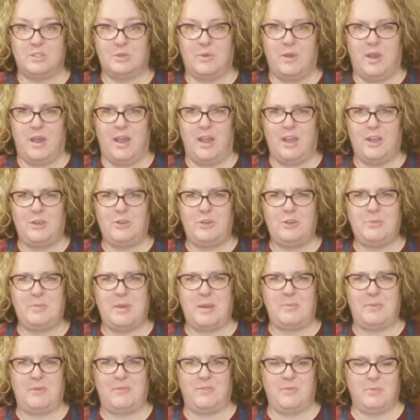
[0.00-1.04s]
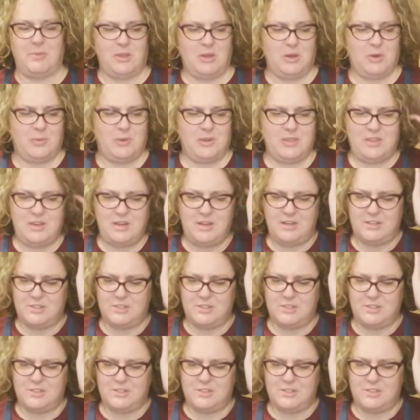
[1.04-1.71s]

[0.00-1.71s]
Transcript: Ohio, you might be familiar with it.